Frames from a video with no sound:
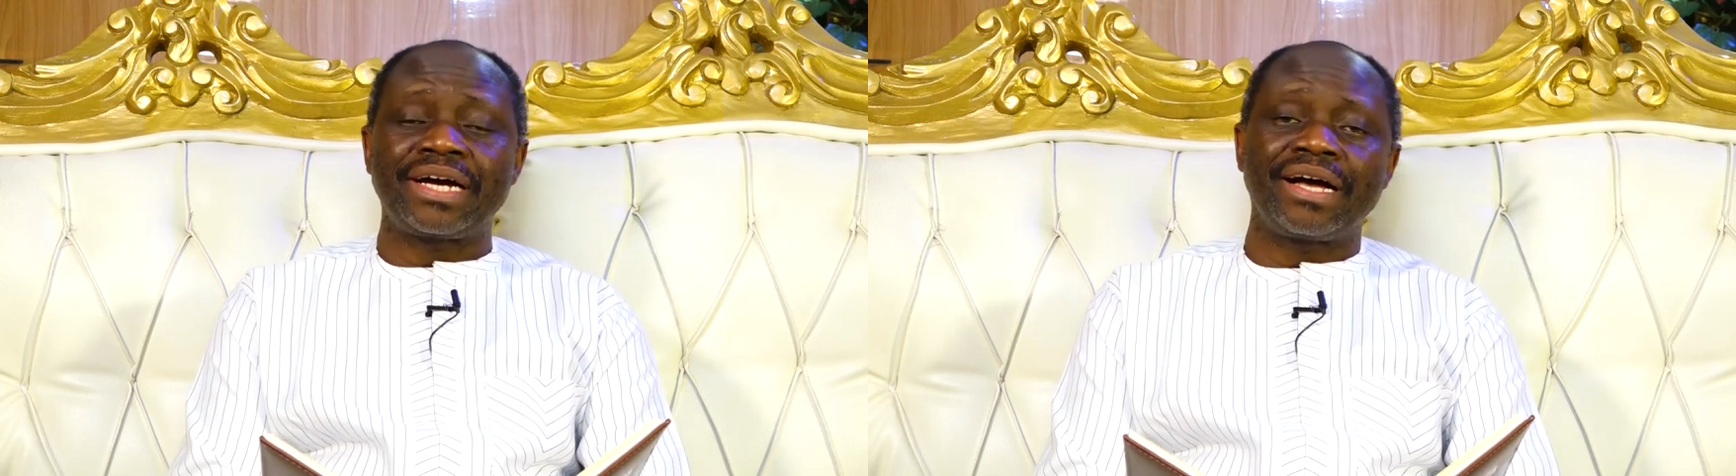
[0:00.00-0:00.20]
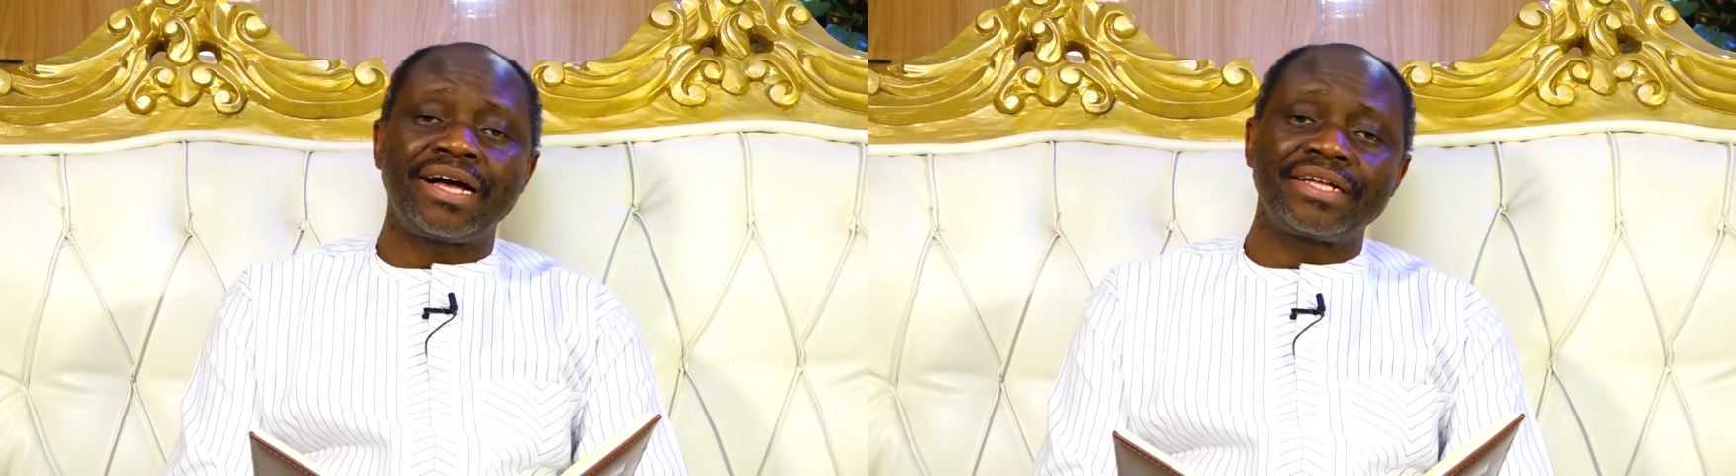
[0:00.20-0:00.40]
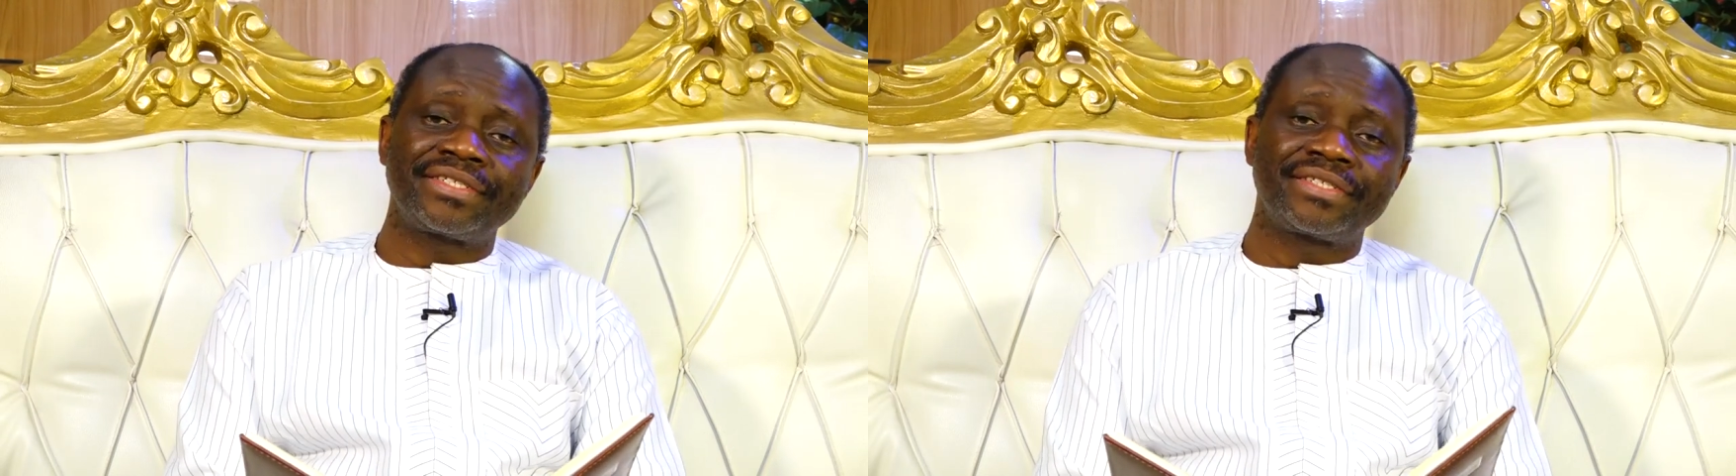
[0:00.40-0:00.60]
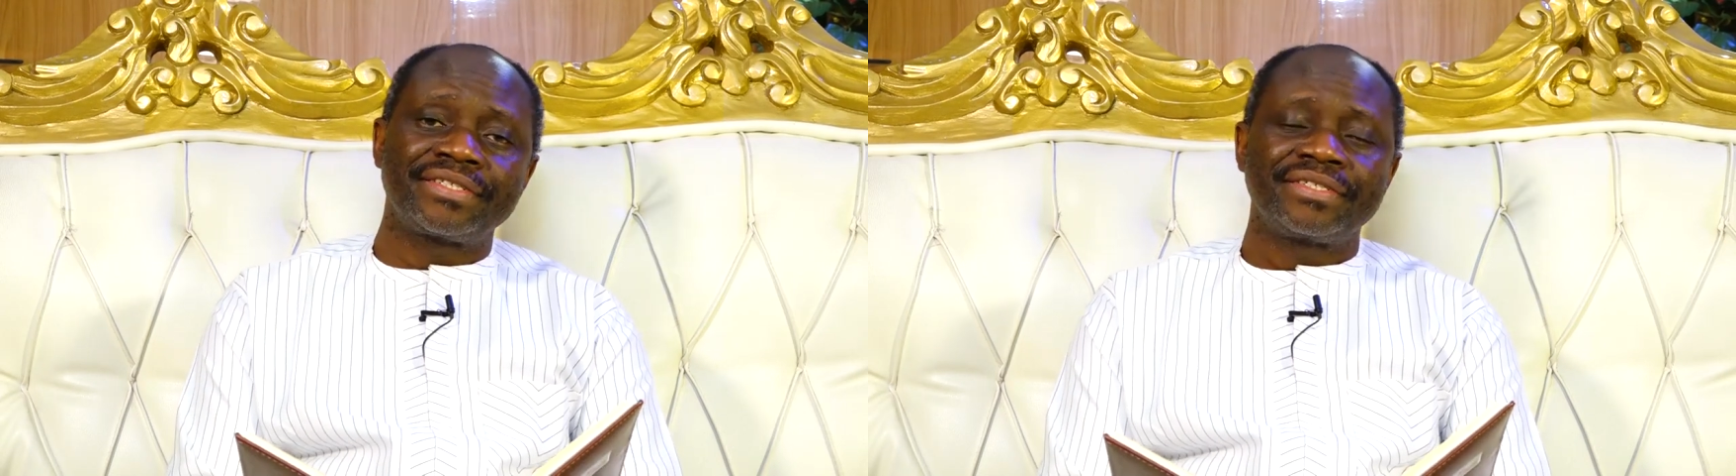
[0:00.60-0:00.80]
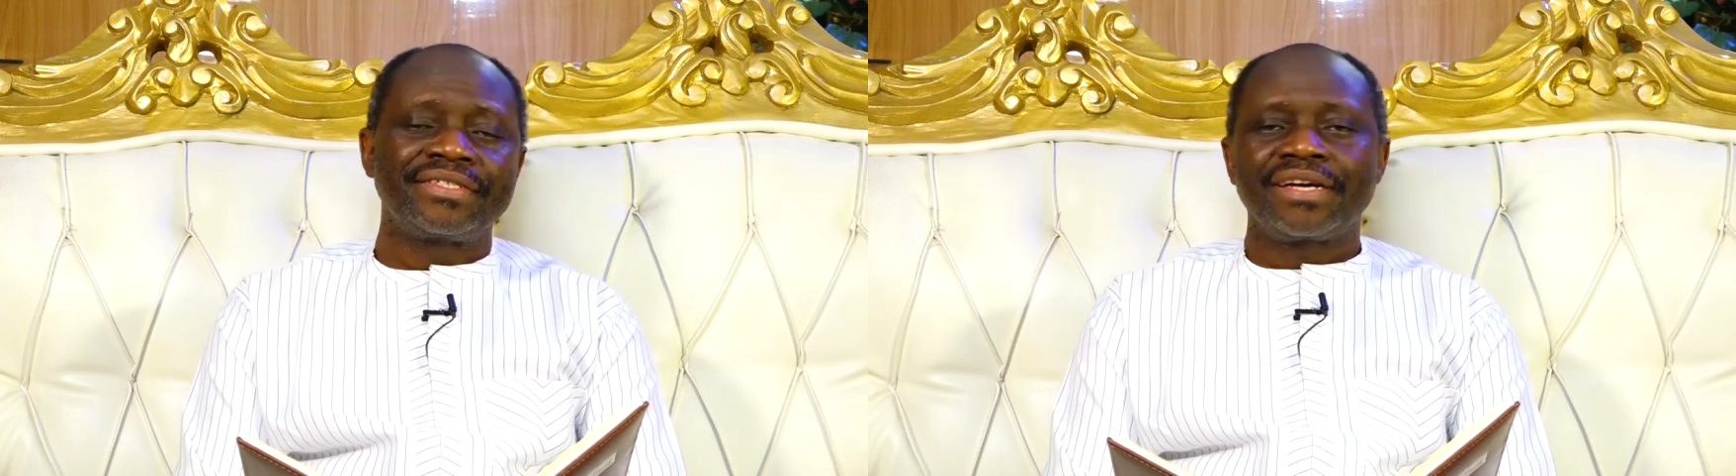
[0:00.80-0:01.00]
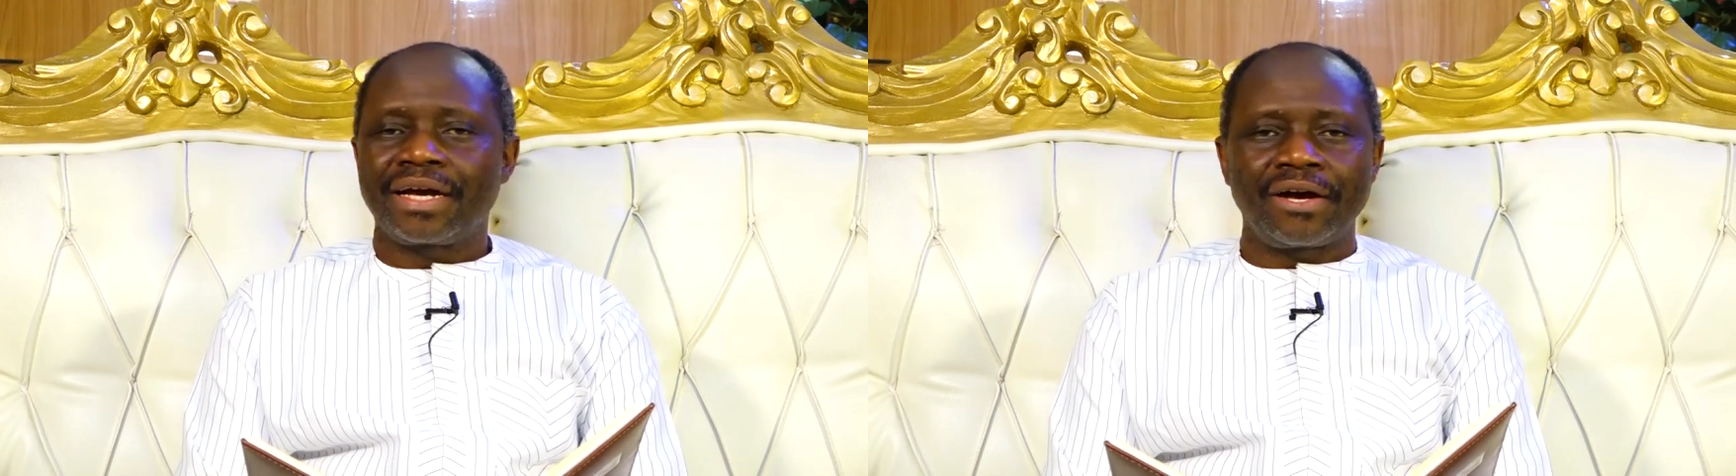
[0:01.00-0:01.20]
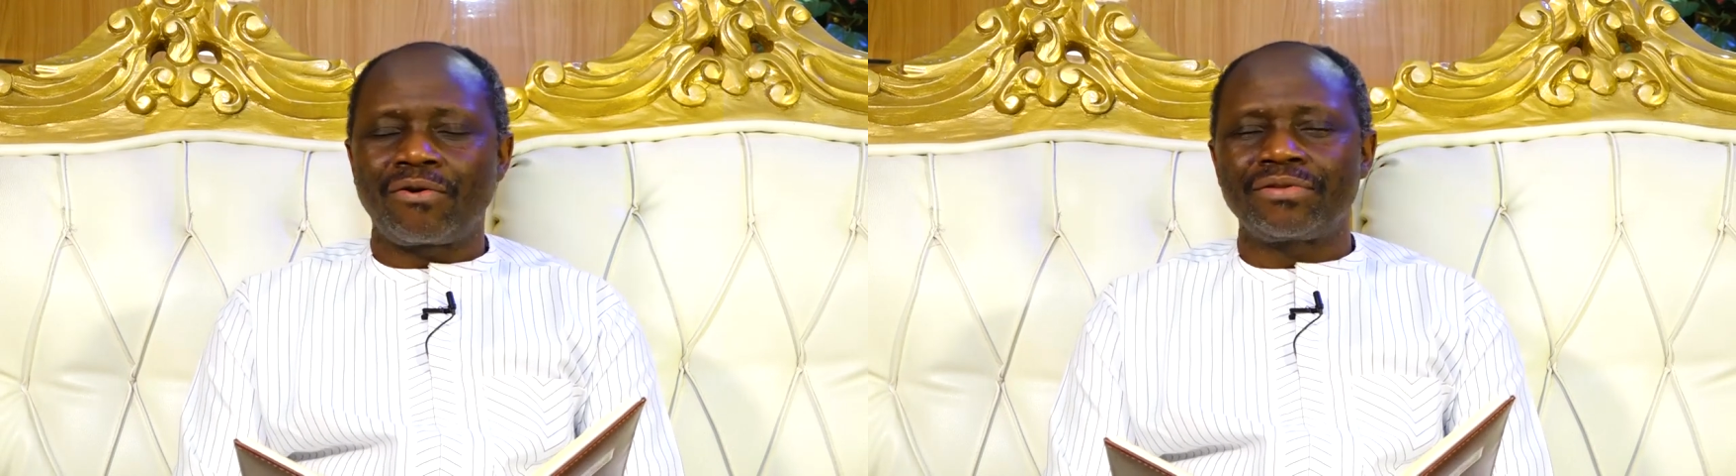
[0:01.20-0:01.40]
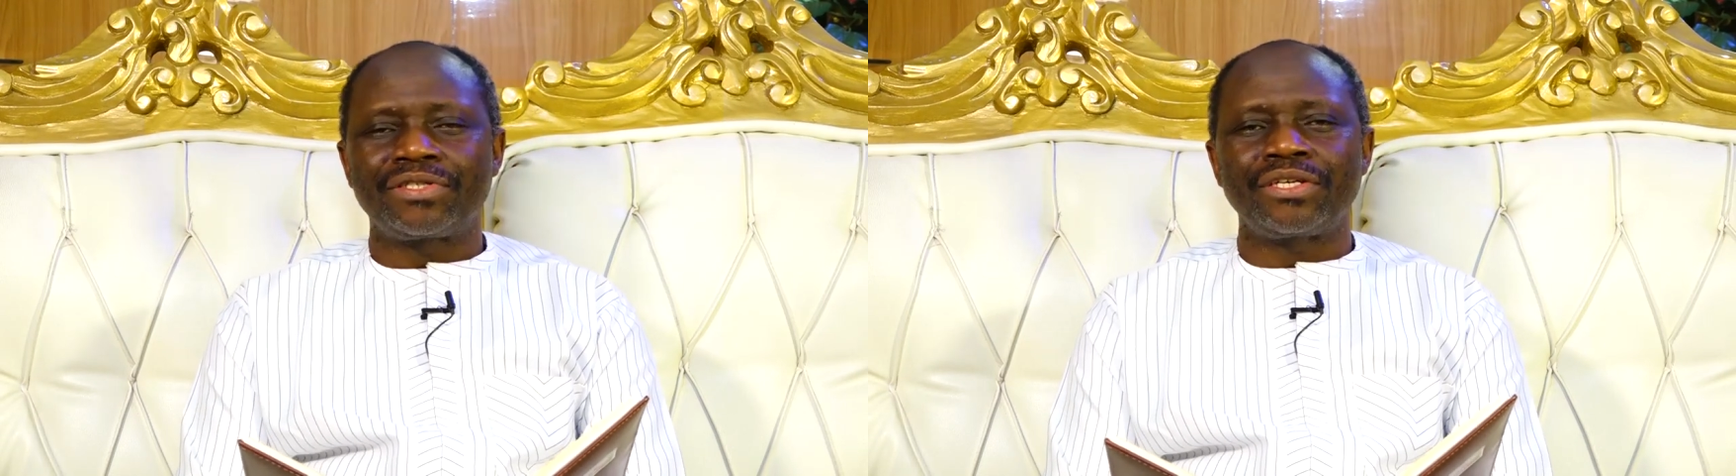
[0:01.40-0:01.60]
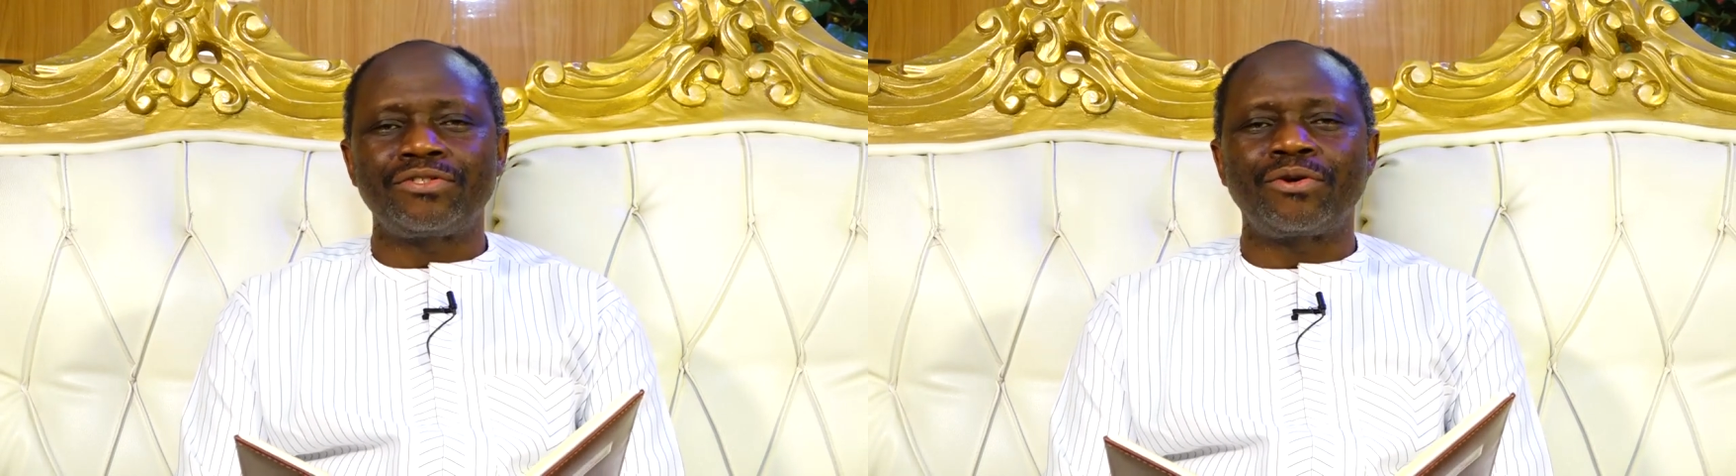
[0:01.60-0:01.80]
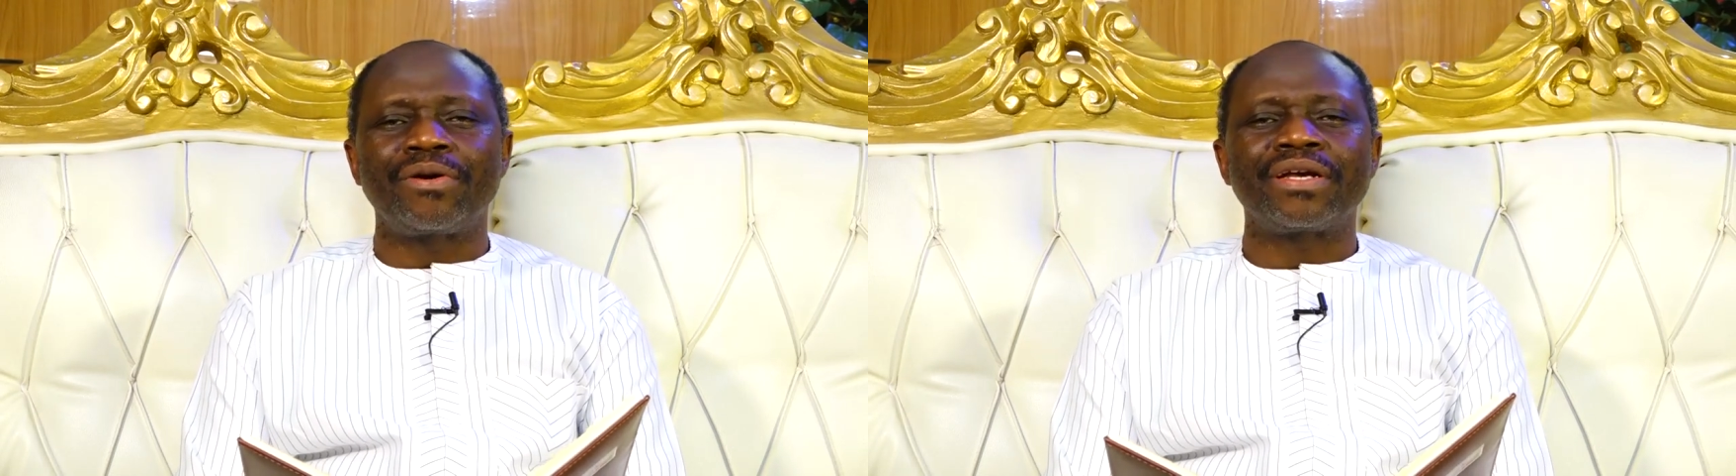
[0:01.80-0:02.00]
heart, can contain
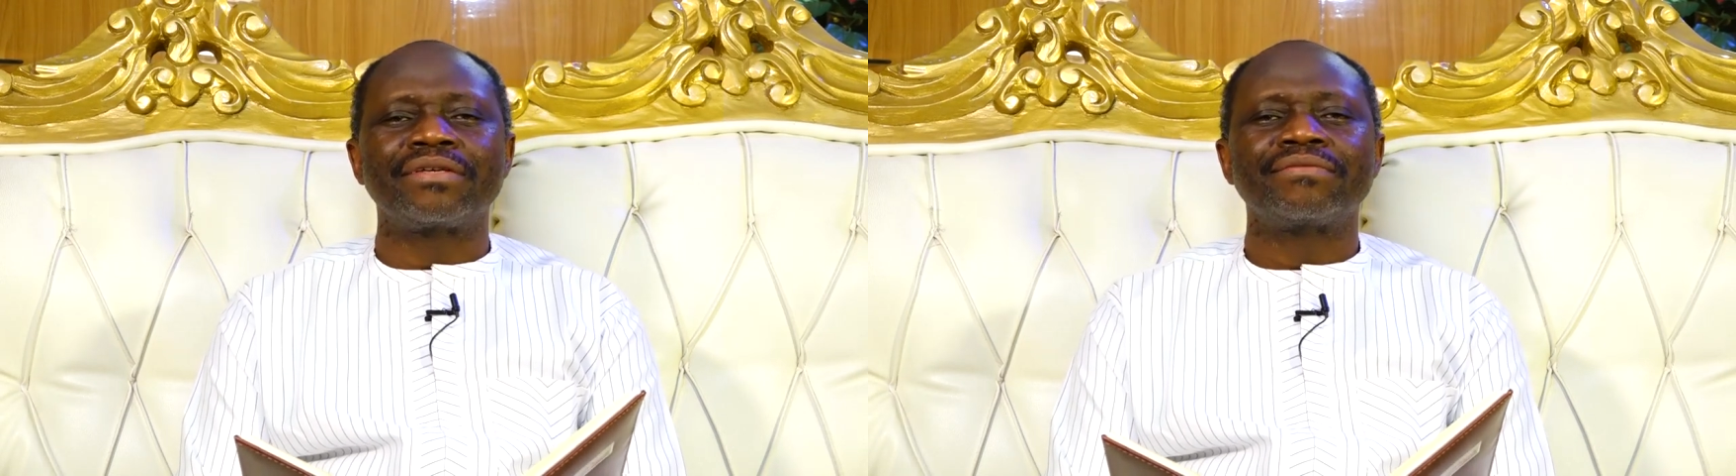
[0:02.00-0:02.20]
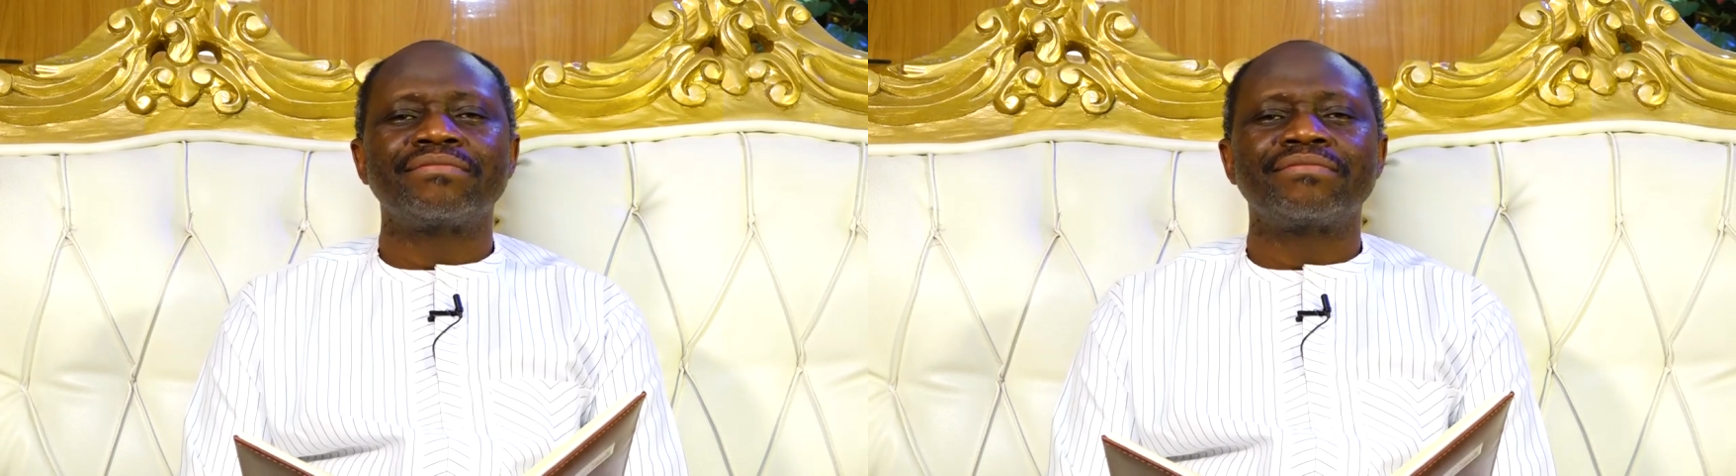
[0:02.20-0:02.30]
joy.